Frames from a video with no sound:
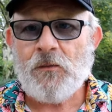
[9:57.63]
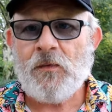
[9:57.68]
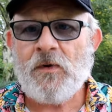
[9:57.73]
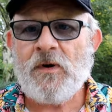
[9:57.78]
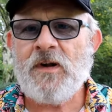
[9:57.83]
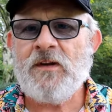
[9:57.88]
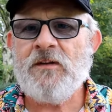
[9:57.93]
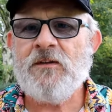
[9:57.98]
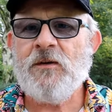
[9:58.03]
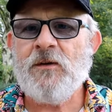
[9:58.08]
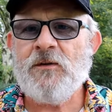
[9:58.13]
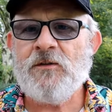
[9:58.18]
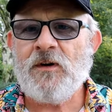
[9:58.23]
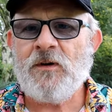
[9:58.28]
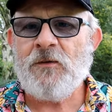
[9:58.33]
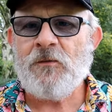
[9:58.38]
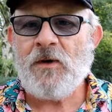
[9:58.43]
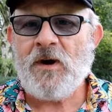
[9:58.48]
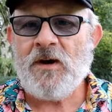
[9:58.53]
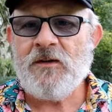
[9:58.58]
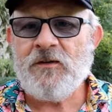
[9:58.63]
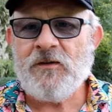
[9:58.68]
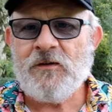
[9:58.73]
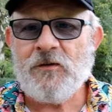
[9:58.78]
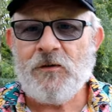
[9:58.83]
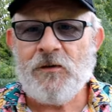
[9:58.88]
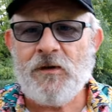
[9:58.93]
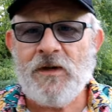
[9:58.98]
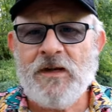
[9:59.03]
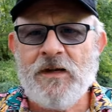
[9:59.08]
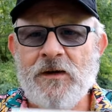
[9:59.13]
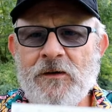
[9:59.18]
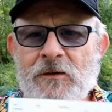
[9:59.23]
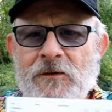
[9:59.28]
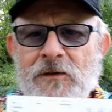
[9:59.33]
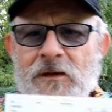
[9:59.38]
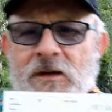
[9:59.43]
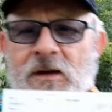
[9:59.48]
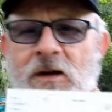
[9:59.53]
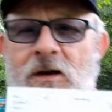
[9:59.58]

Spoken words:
What I do is I write it all here on the